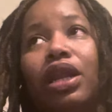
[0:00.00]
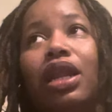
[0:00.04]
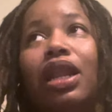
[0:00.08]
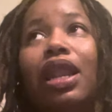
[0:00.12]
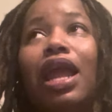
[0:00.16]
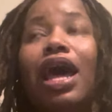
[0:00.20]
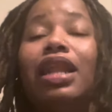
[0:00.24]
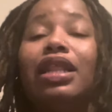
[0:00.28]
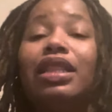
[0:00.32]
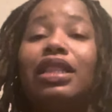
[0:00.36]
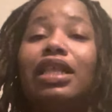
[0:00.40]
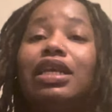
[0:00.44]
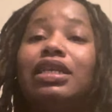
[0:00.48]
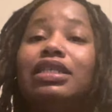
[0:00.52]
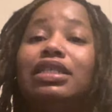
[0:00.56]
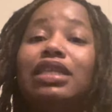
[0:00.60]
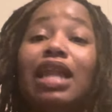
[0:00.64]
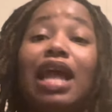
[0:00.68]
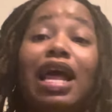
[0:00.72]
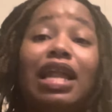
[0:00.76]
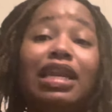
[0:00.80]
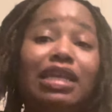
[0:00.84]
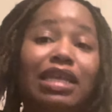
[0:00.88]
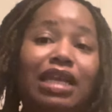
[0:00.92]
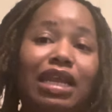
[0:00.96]
A lot of things that
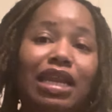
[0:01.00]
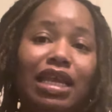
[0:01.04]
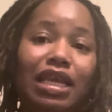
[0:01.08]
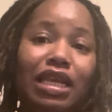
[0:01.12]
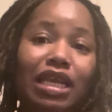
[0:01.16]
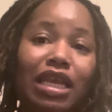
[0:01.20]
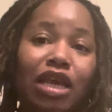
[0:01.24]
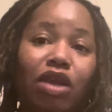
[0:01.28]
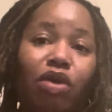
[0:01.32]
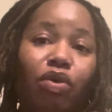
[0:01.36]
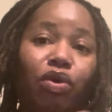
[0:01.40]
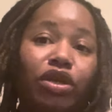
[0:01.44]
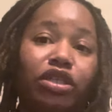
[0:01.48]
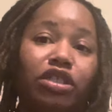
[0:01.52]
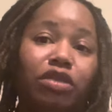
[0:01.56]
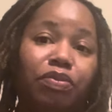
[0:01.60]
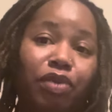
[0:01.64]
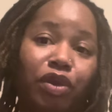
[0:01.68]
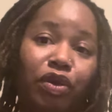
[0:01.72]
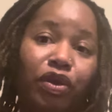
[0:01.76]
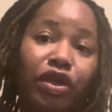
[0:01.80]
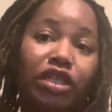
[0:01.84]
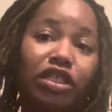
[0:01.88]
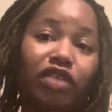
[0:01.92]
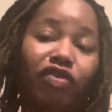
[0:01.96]
I didn't get or
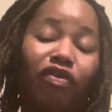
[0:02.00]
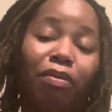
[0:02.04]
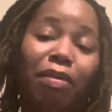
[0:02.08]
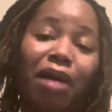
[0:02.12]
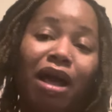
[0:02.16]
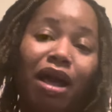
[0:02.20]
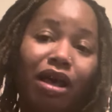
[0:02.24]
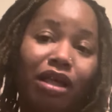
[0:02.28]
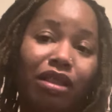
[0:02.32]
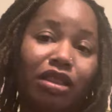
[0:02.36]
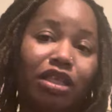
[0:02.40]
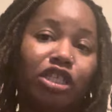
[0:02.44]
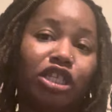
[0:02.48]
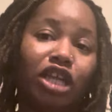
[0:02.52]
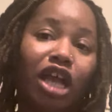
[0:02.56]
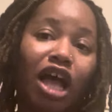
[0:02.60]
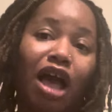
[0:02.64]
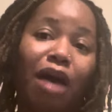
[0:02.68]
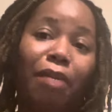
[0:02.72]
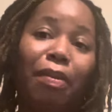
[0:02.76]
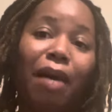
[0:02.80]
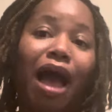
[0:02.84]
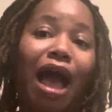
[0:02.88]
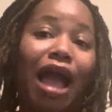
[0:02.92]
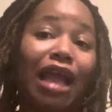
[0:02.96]
experience from my other
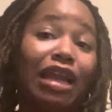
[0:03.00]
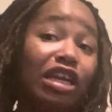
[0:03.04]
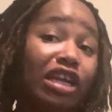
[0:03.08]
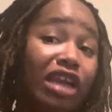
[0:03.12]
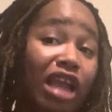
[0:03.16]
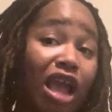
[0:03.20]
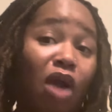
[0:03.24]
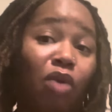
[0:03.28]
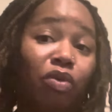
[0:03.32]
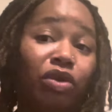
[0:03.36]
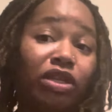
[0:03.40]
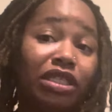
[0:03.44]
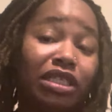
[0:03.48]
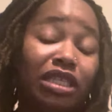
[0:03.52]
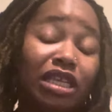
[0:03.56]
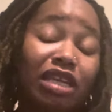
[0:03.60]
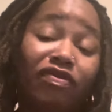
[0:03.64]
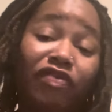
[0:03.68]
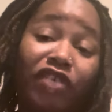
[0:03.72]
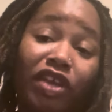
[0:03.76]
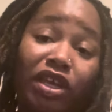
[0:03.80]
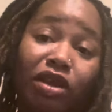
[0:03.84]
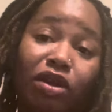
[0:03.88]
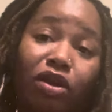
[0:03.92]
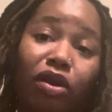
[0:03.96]
job, I now receive
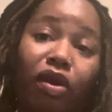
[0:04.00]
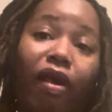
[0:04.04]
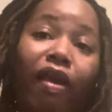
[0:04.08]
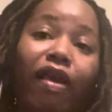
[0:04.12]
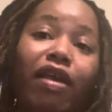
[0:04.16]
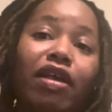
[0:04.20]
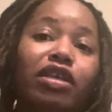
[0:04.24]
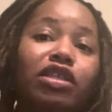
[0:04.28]
here.